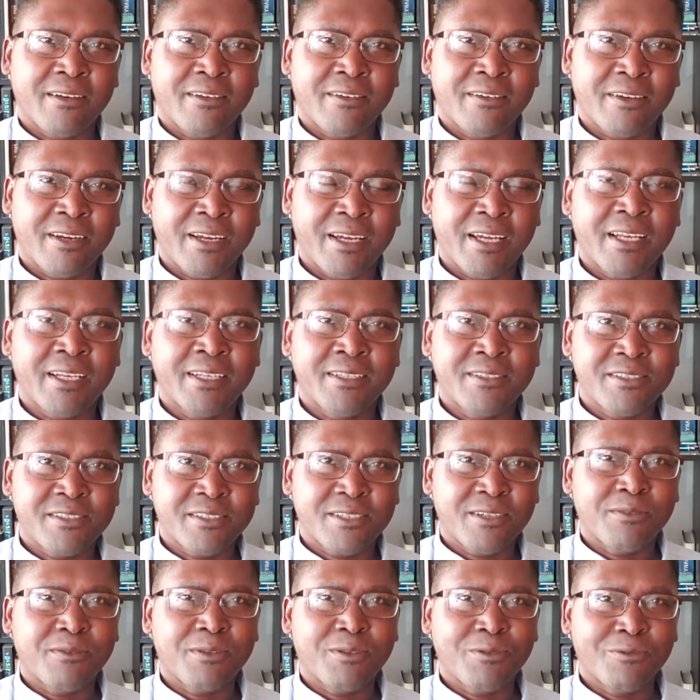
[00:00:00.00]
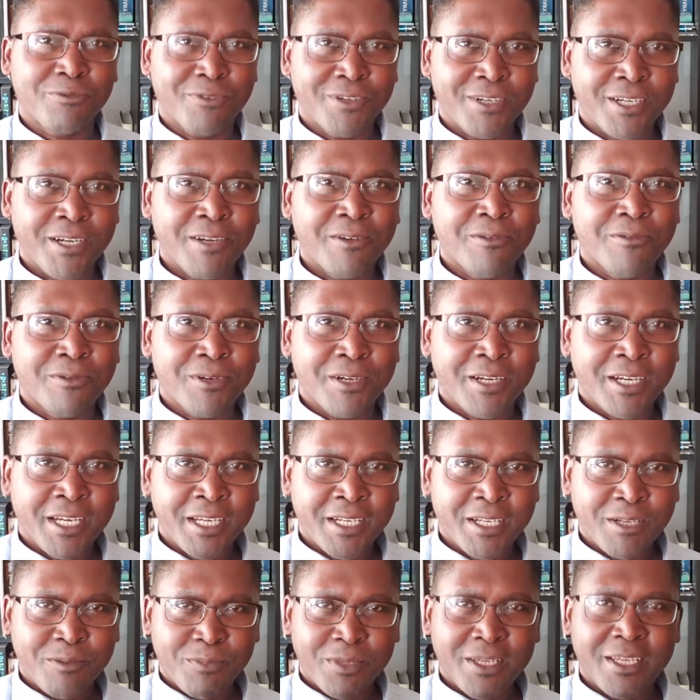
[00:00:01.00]
All right, and so we're
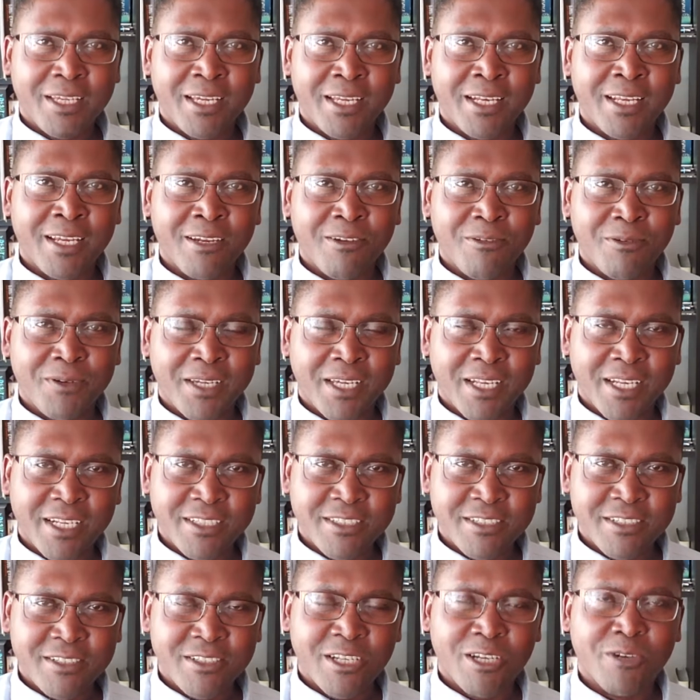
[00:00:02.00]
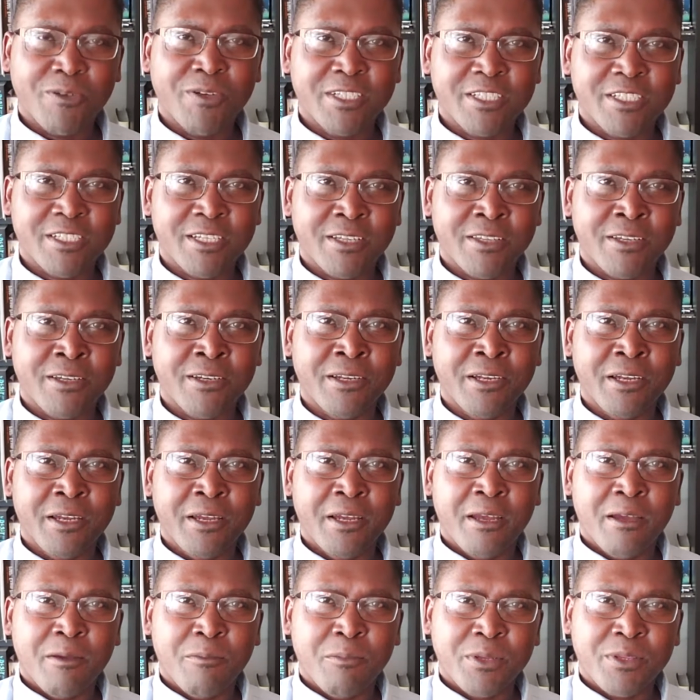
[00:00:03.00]
in the beginning, we're getting to know each other,
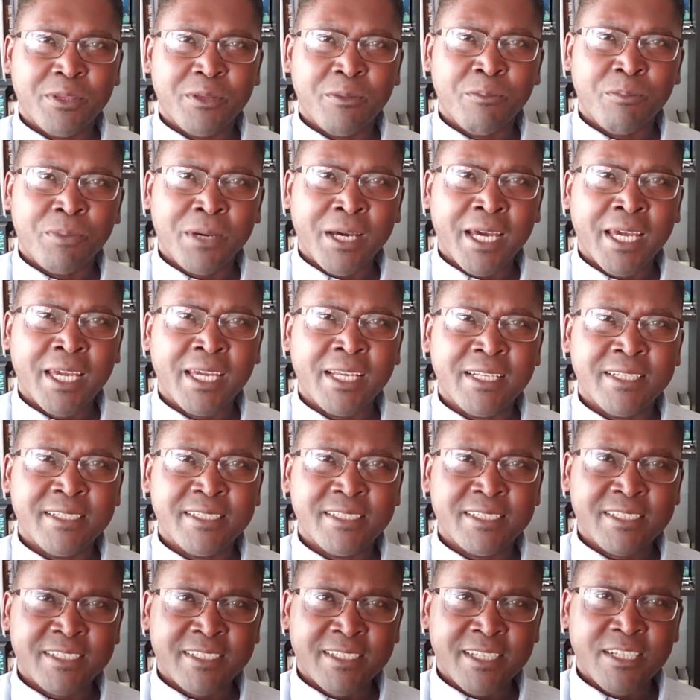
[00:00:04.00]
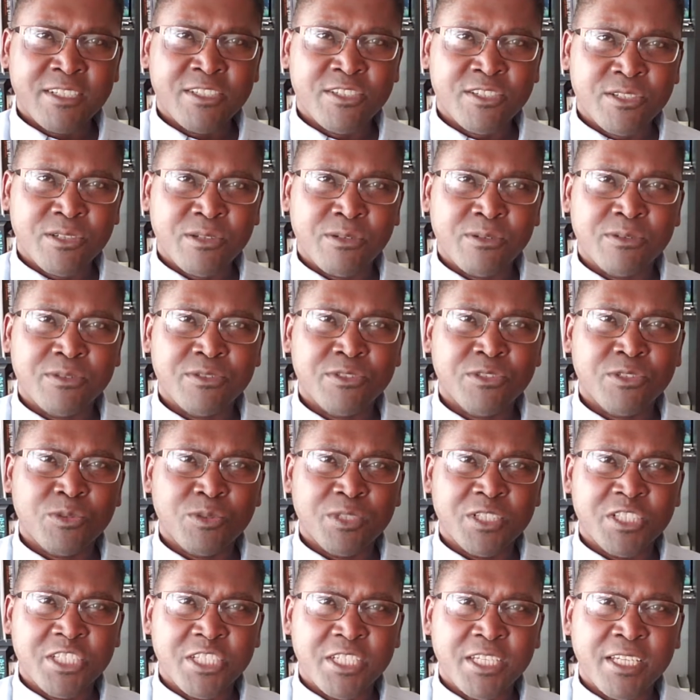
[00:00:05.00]
but the buy-in is essential to
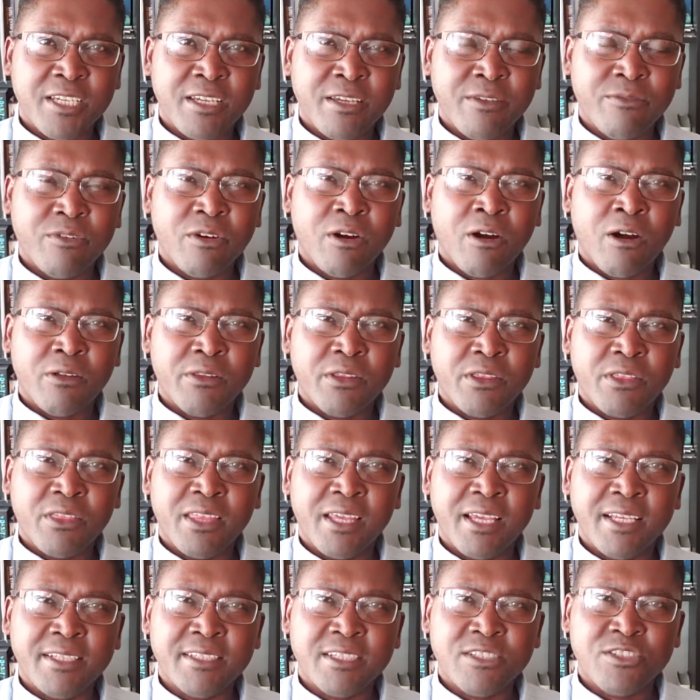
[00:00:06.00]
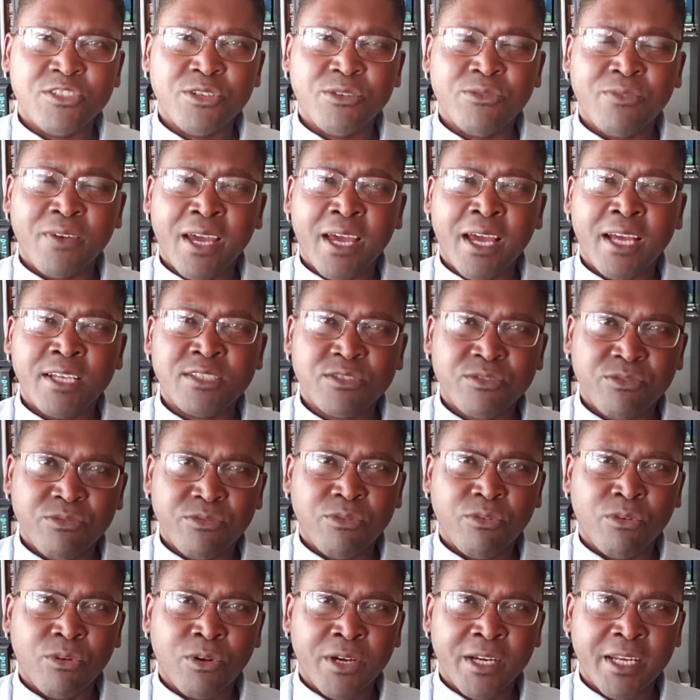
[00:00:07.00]
achieve all the things that you've asked
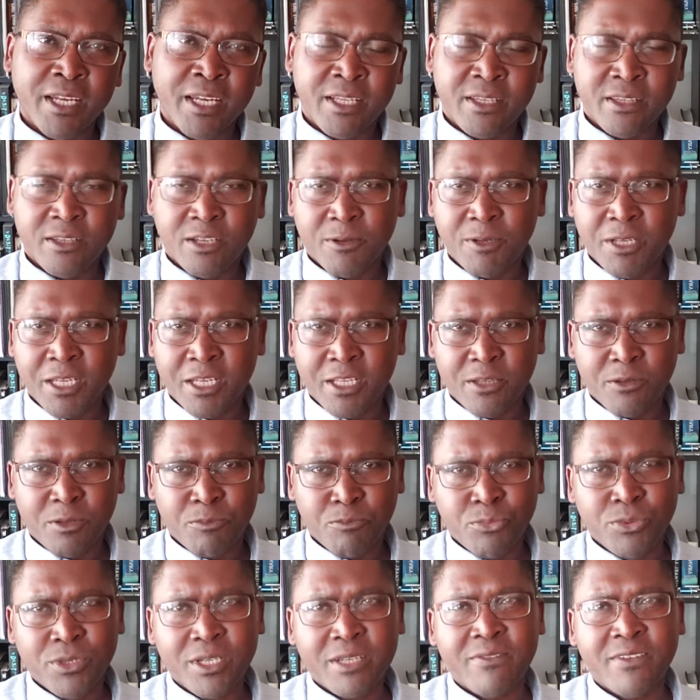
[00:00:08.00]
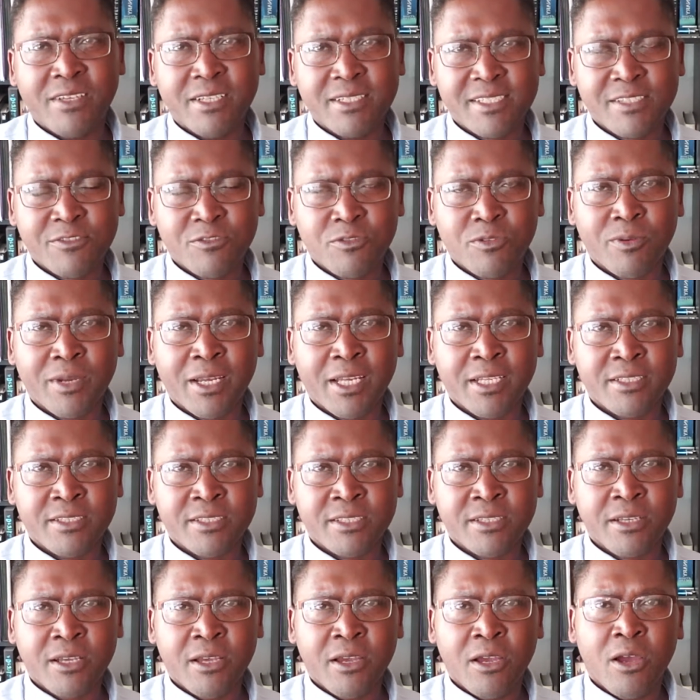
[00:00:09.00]
for in the previous
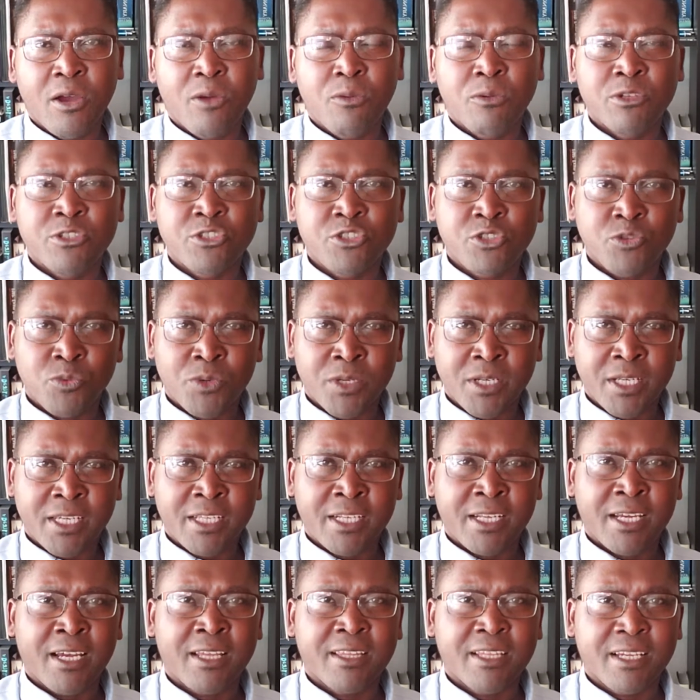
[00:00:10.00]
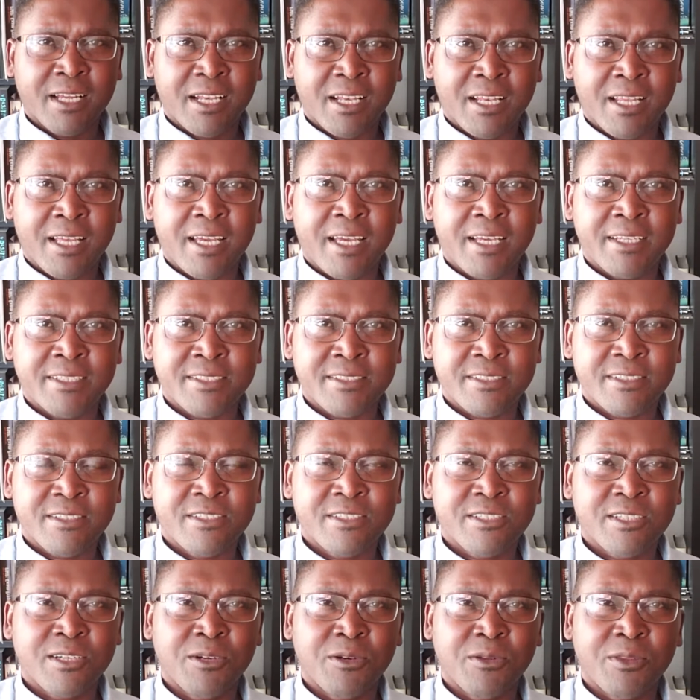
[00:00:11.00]
threads, what you want to get out of the class.
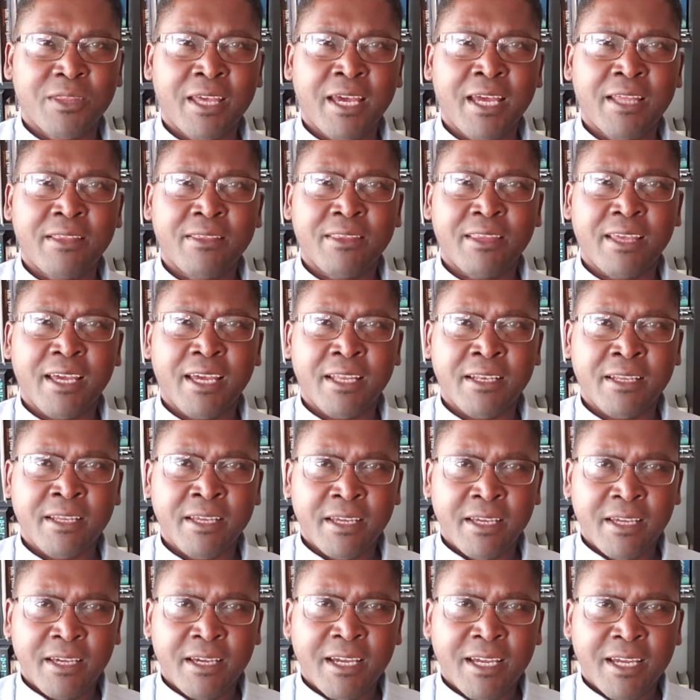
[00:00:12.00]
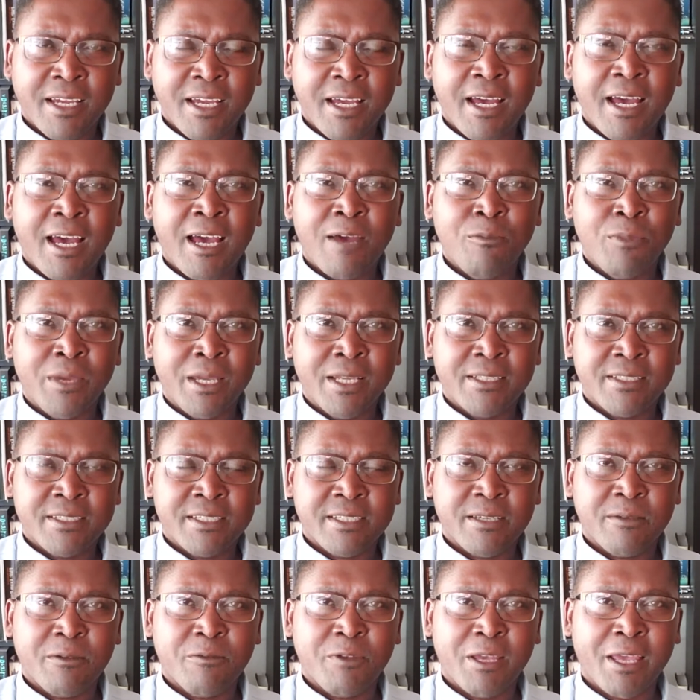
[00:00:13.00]
So that comment
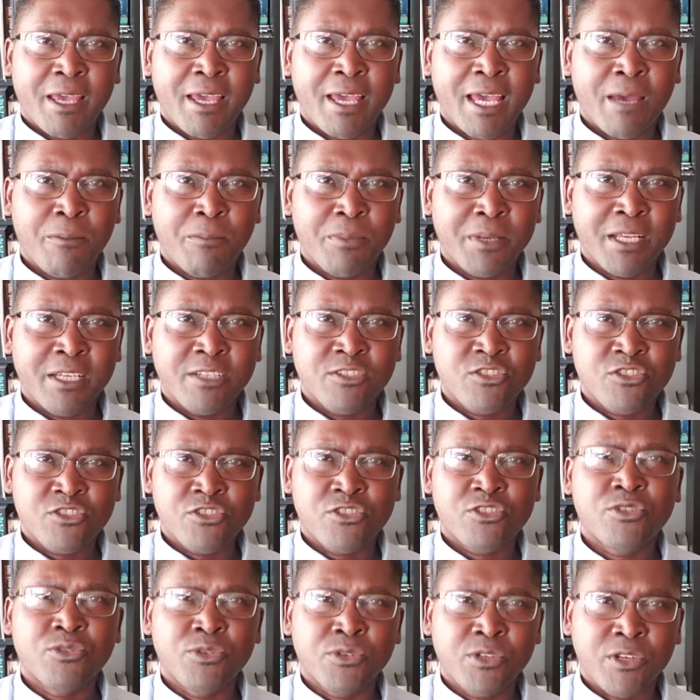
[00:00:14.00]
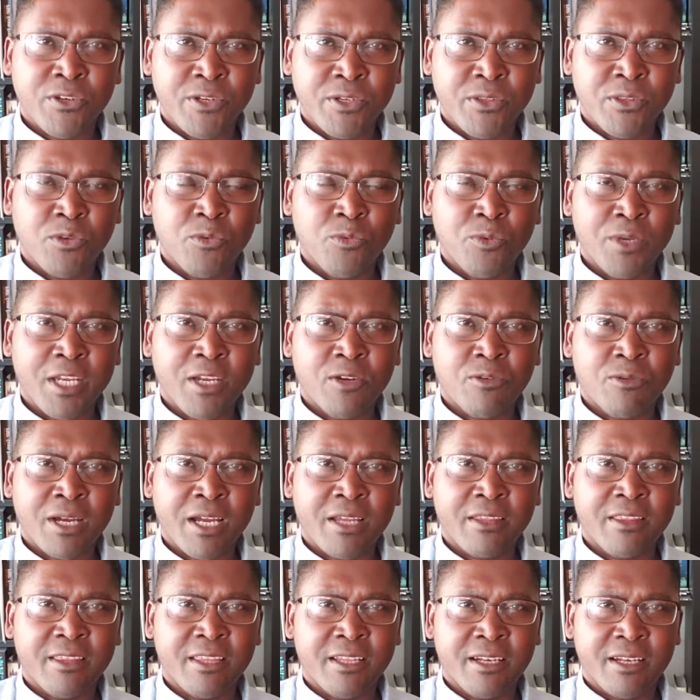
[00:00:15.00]
happening sooner in the week
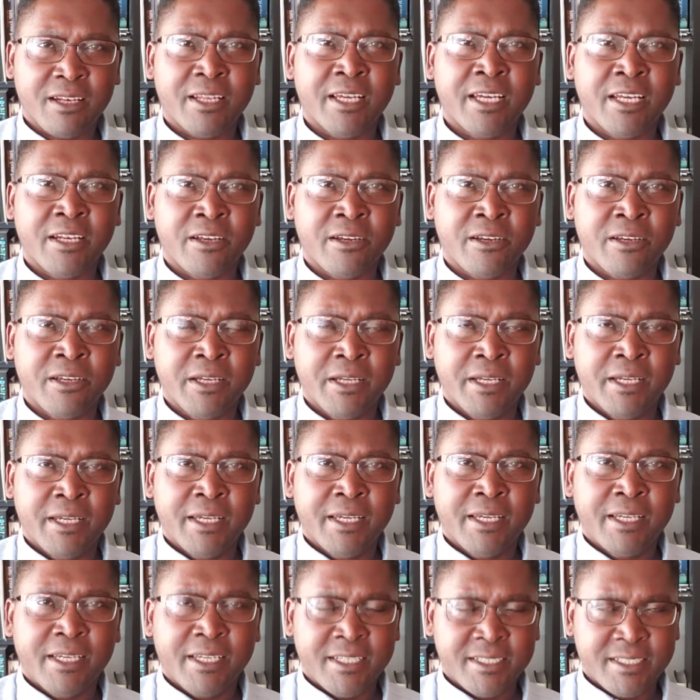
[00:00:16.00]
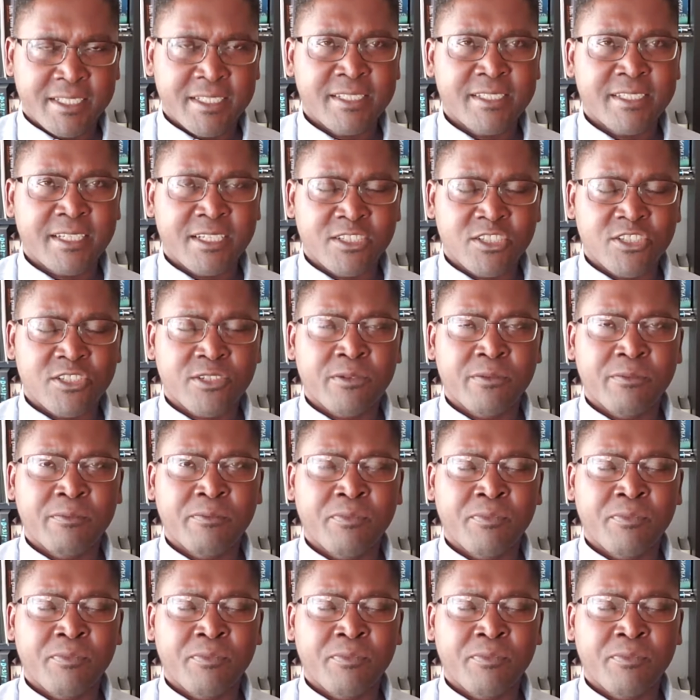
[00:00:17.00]
rather than later is essential.